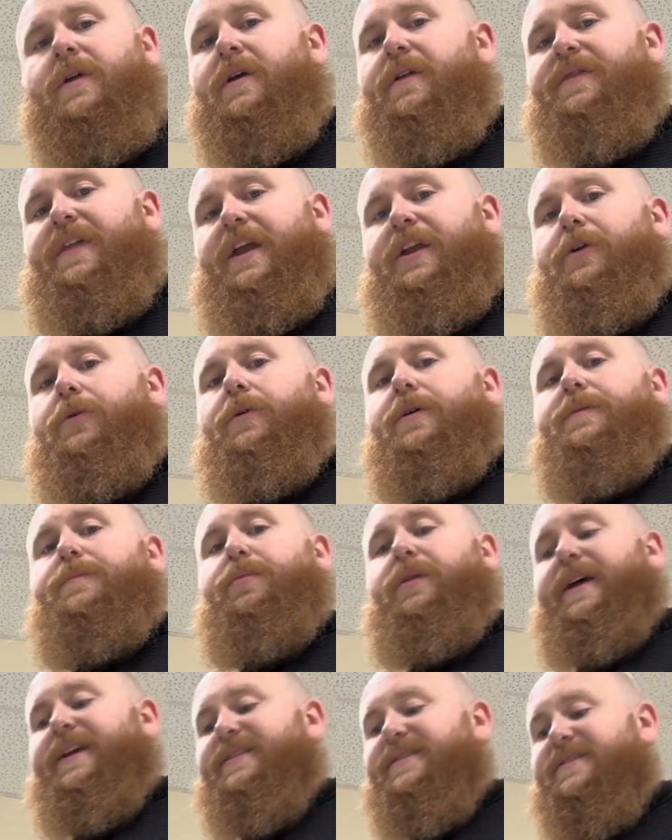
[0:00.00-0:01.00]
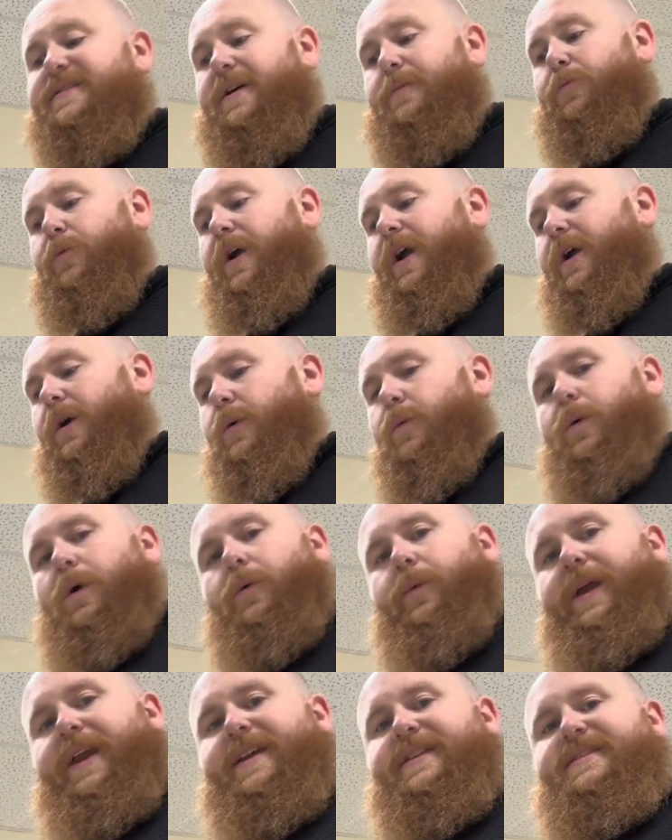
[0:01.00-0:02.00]
that you are placed somewhere where
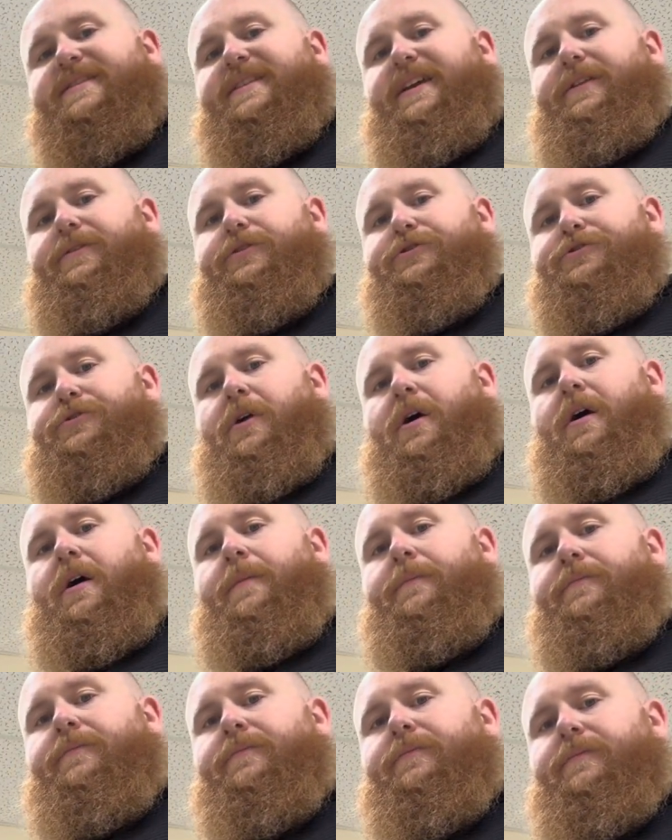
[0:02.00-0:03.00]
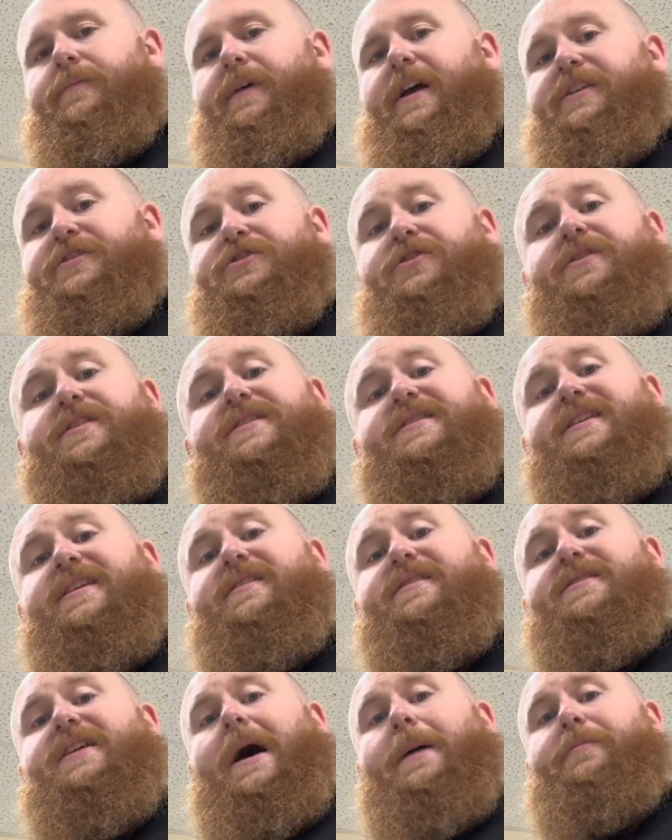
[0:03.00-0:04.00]
we can see the drum, as you can see
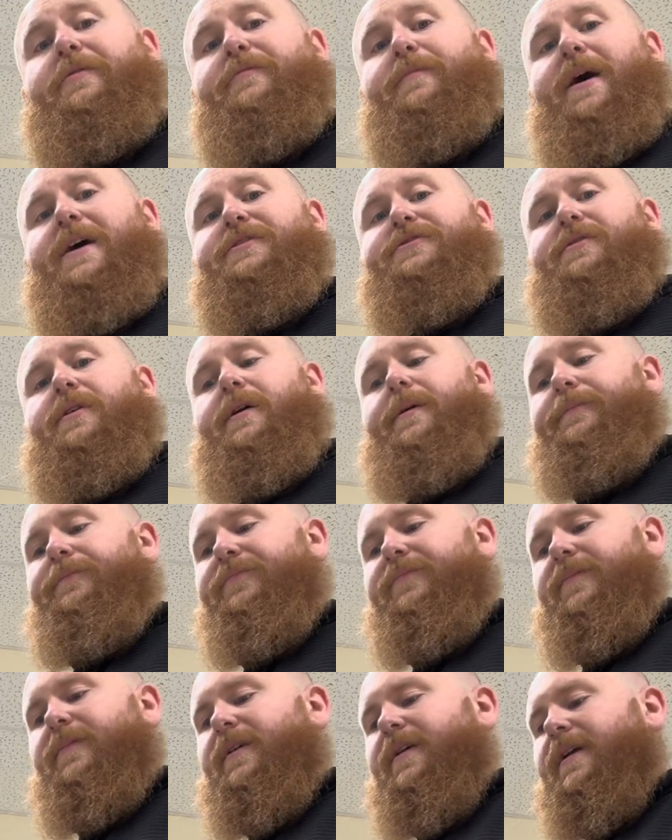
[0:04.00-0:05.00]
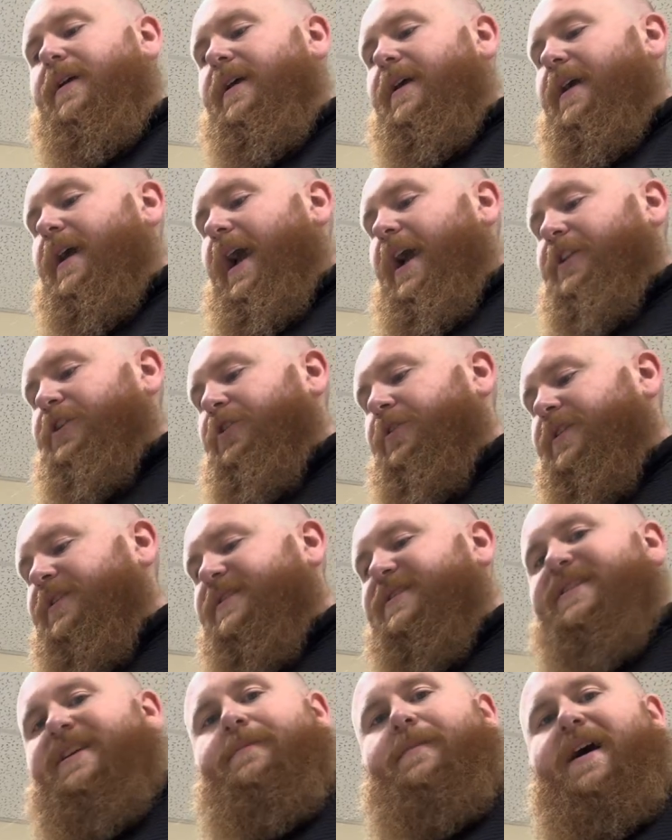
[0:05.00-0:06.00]
the top of my drum, and you can
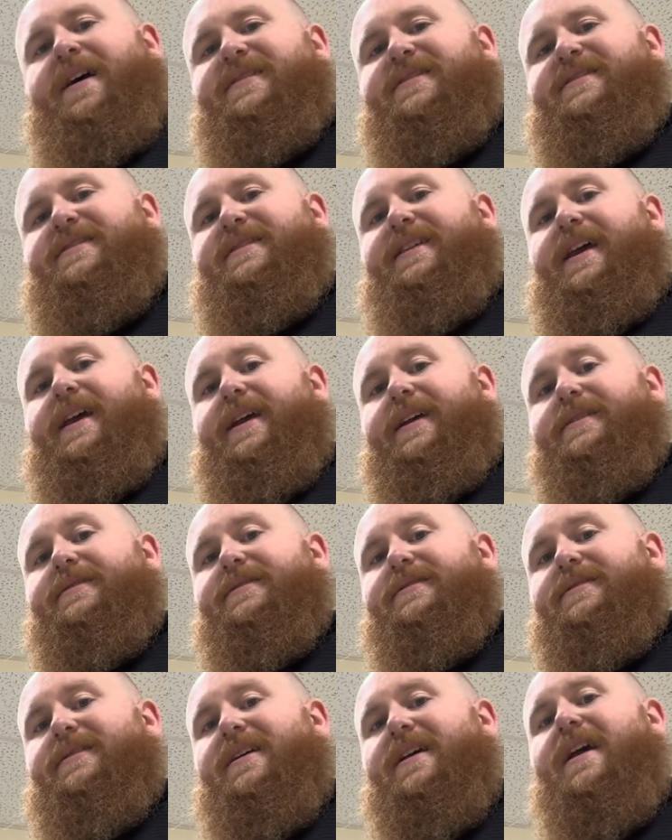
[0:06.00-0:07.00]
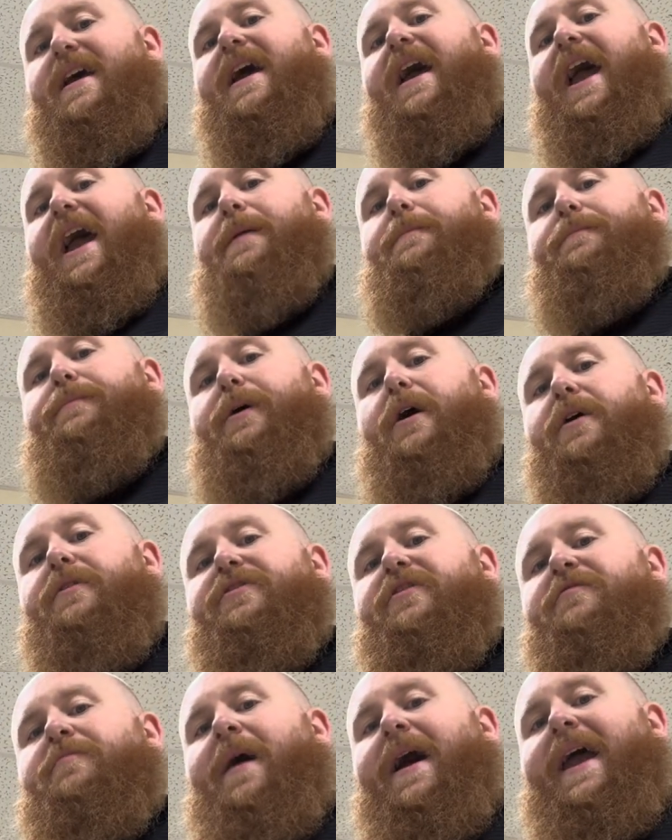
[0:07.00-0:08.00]
see my sticks and
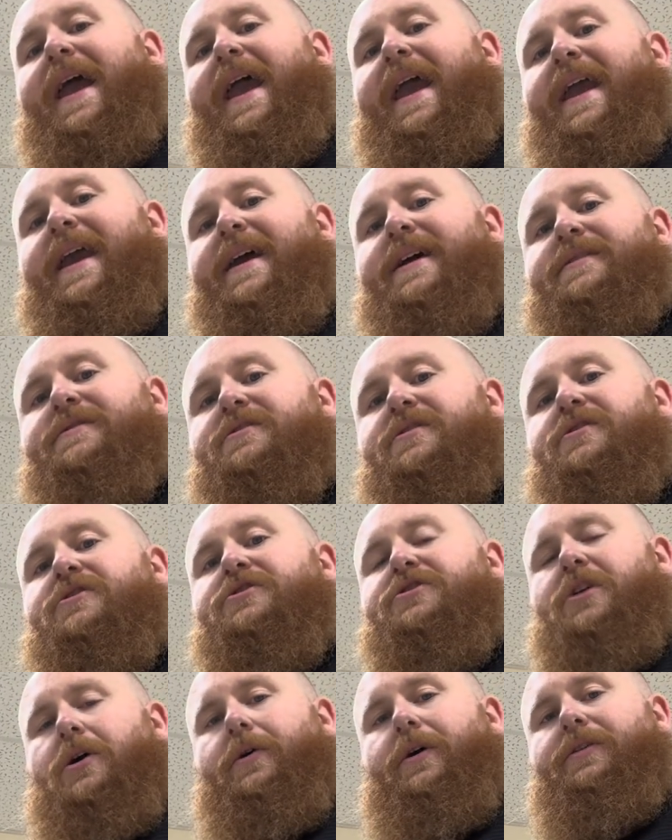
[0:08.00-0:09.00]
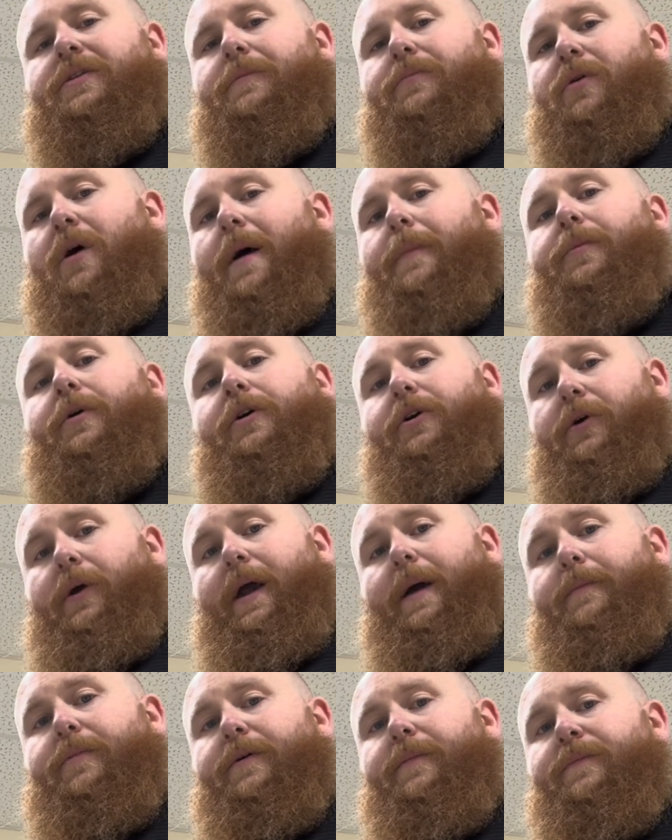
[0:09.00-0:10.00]
both of my hands showing the proper
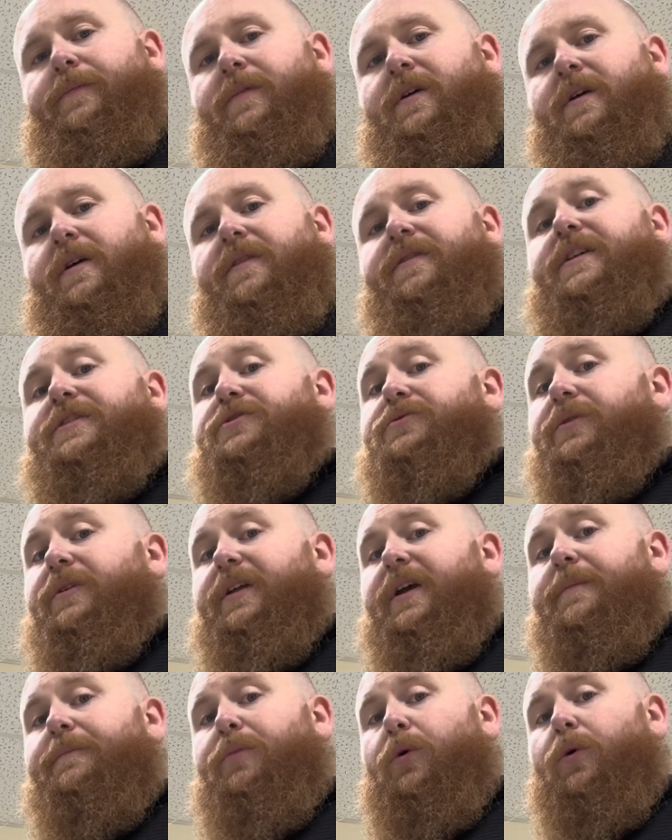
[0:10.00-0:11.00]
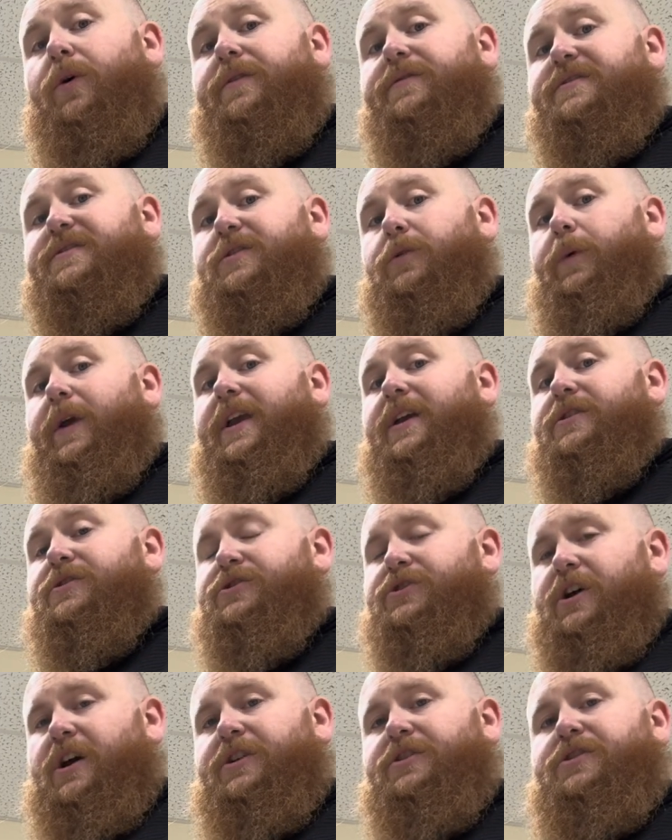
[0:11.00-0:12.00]
grip. That's really important so we can
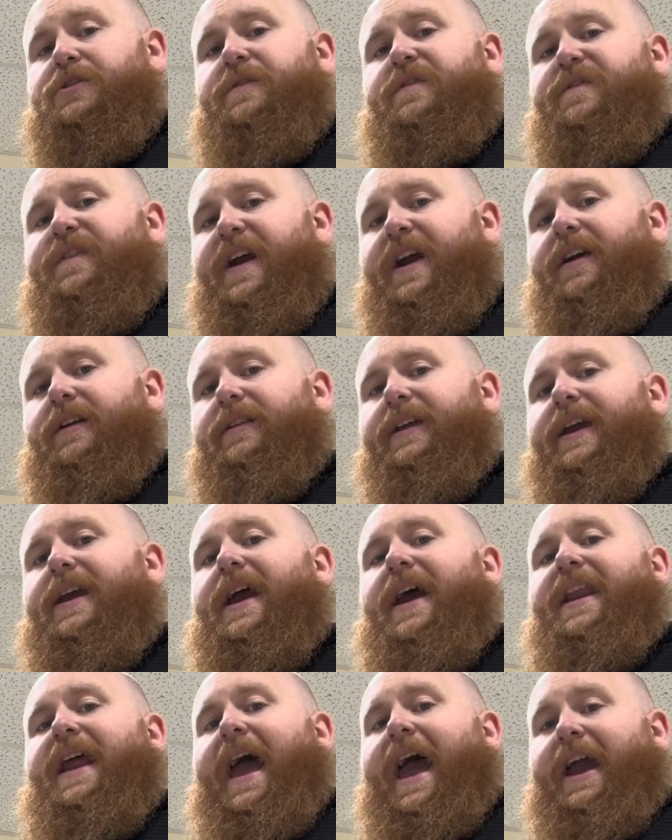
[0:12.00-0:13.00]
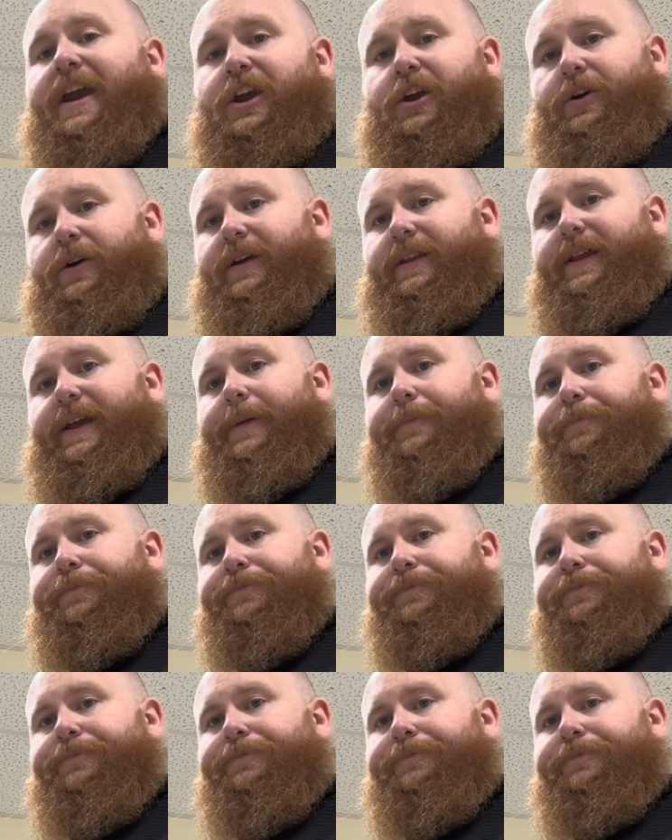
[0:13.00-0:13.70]
judge you fairly and accurately.